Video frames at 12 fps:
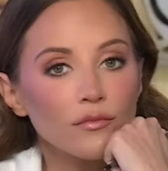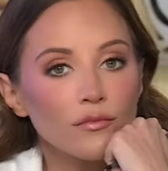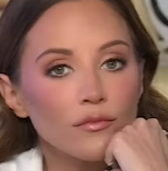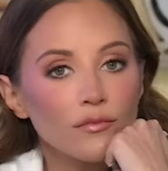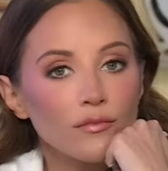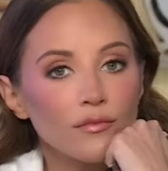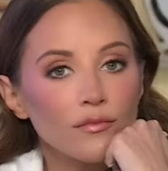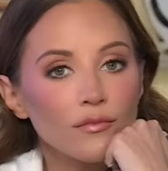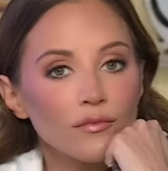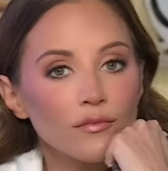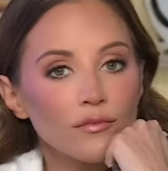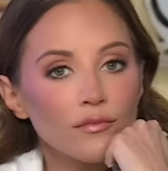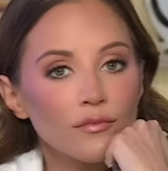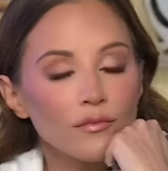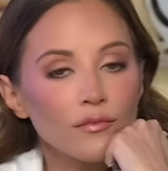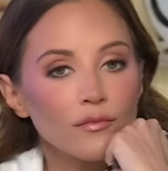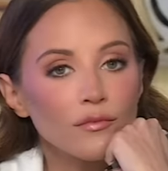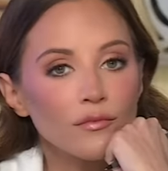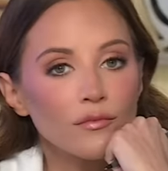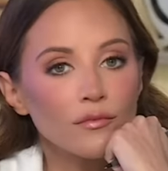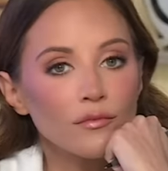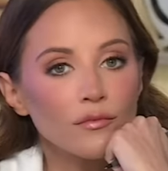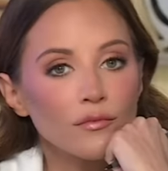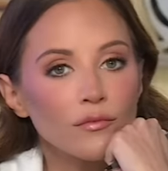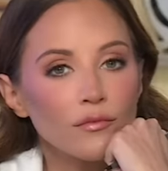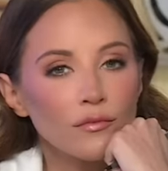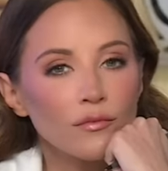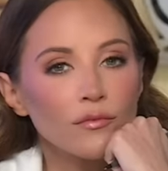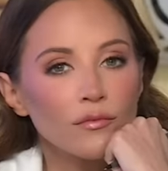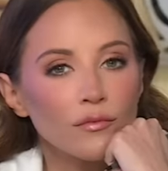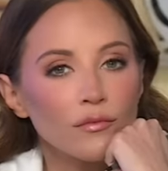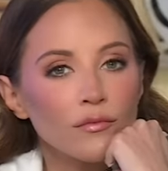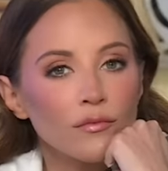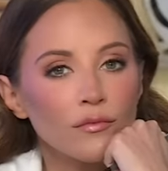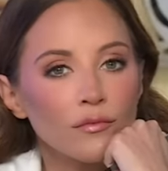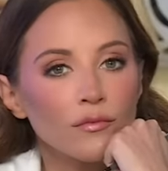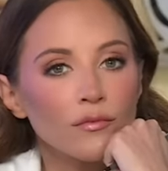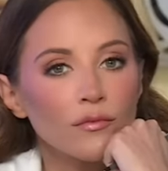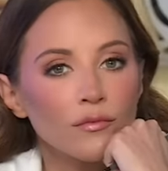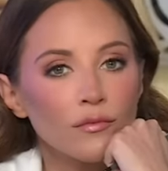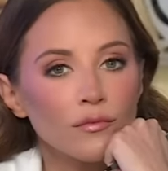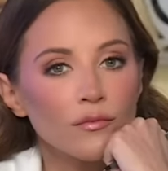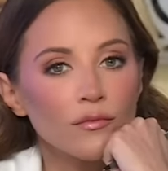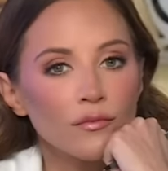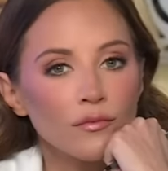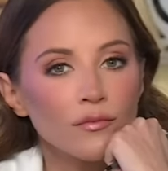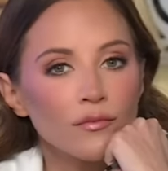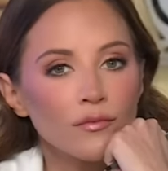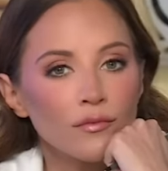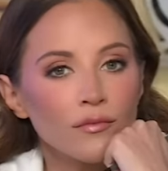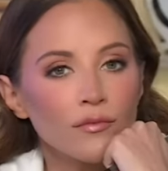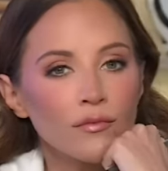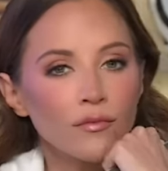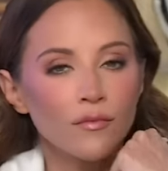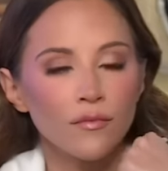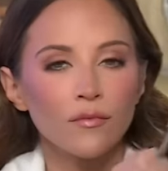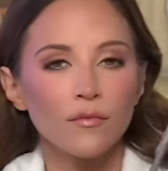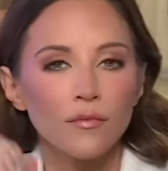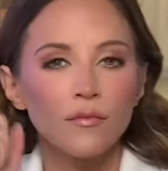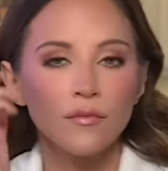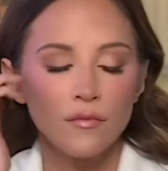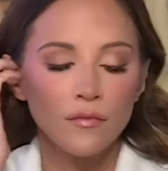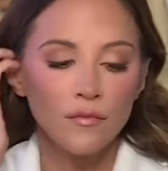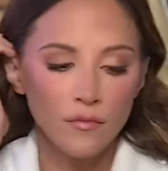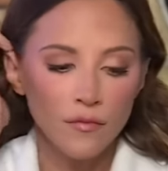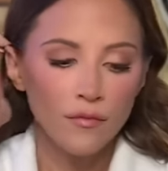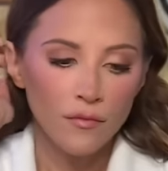The person shown says nothing.